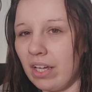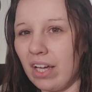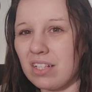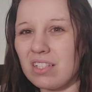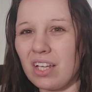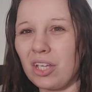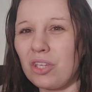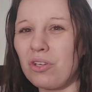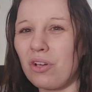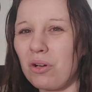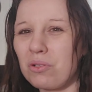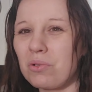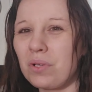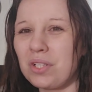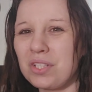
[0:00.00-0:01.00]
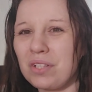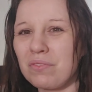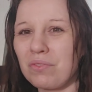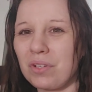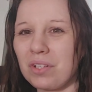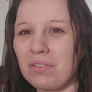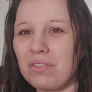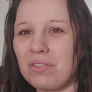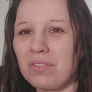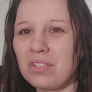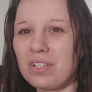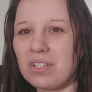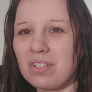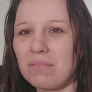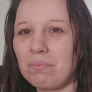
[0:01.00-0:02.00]
It's like you go to a different
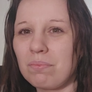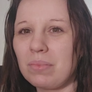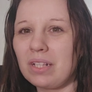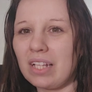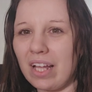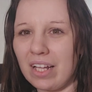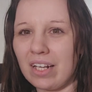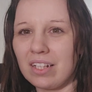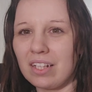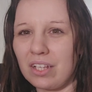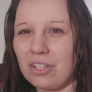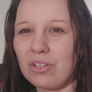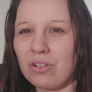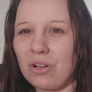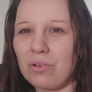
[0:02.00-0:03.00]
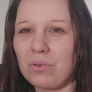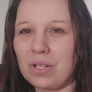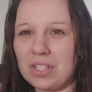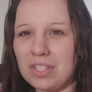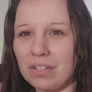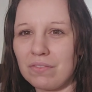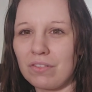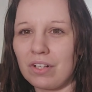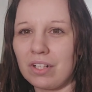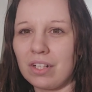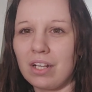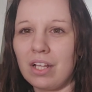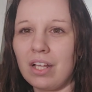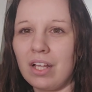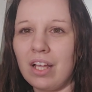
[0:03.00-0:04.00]
planet, like you go to
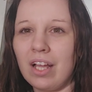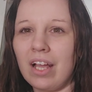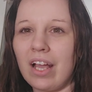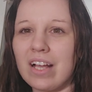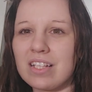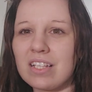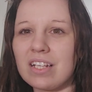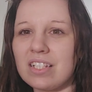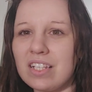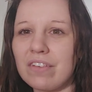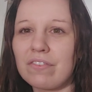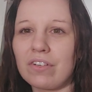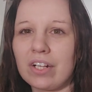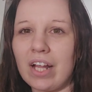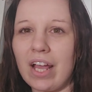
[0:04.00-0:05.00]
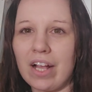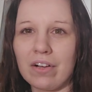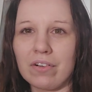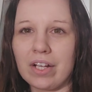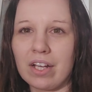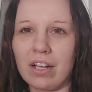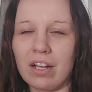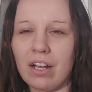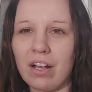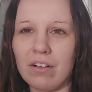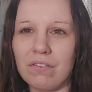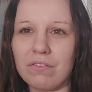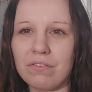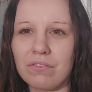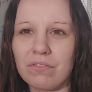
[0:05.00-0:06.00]
it's a different area
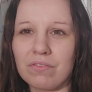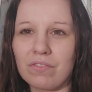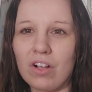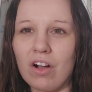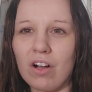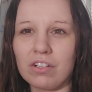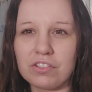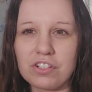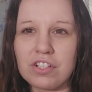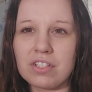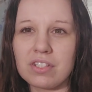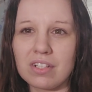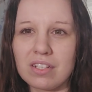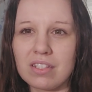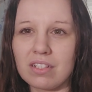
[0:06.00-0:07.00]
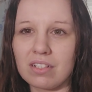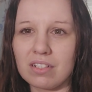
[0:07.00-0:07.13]
of consciousness